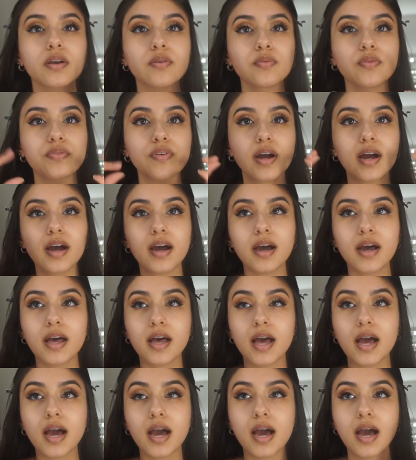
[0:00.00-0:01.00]
We've got
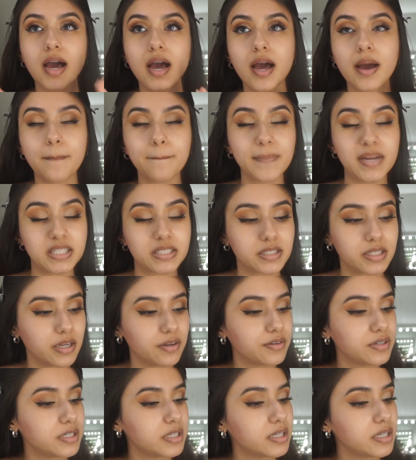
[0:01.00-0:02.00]

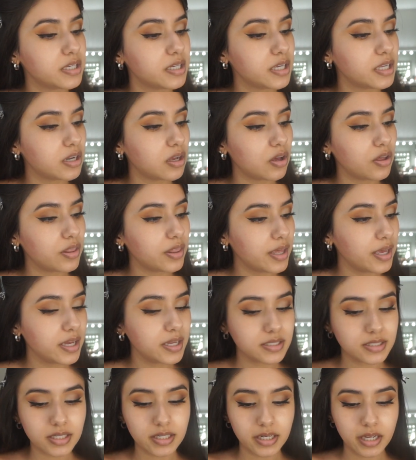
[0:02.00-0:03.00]
mascara done and all that.